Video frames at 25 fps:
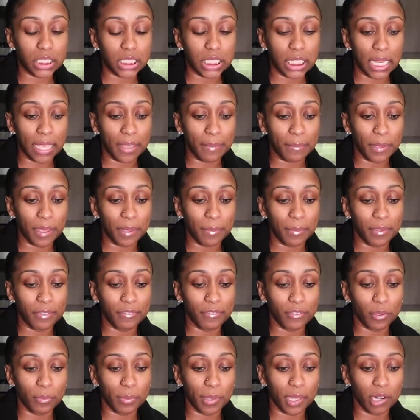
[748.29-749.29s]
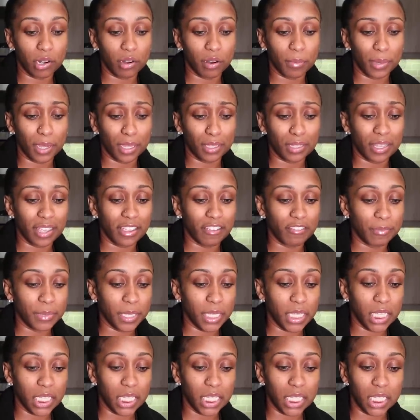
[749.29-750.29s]
to like make me feel better about life,
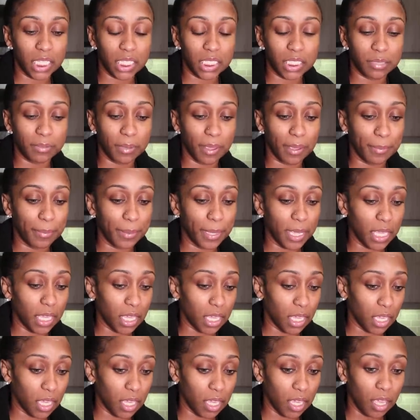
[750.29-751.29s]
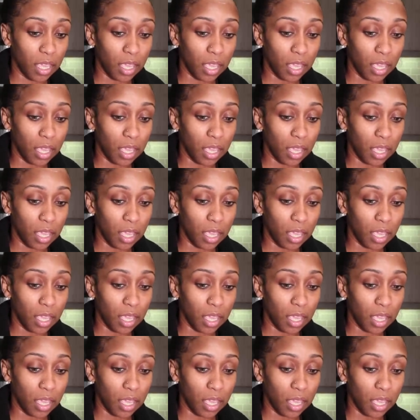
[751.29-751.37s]
because baby,